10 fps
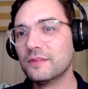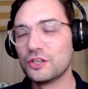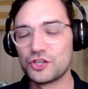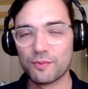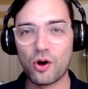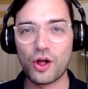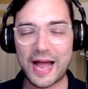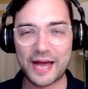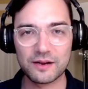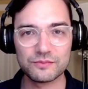Jamal
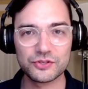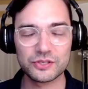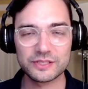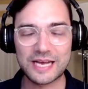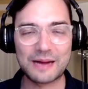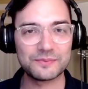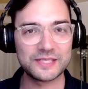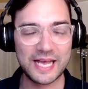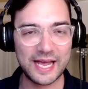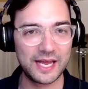Adams top
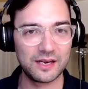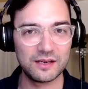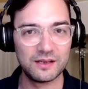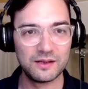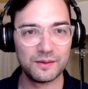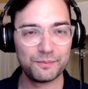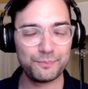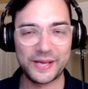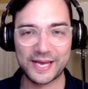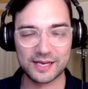10
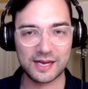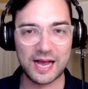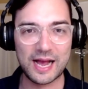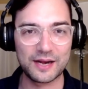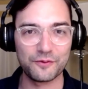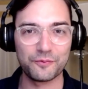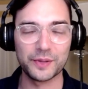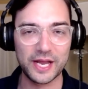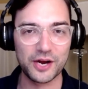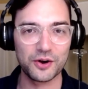pick kind of
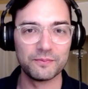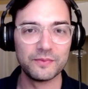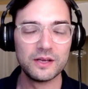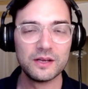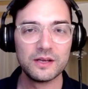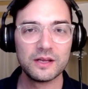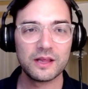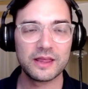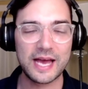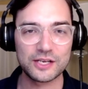player
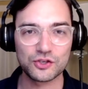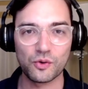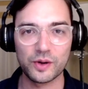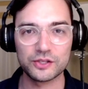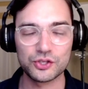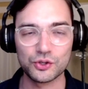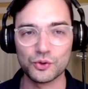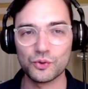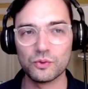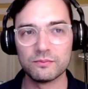that is going
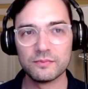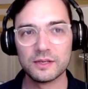to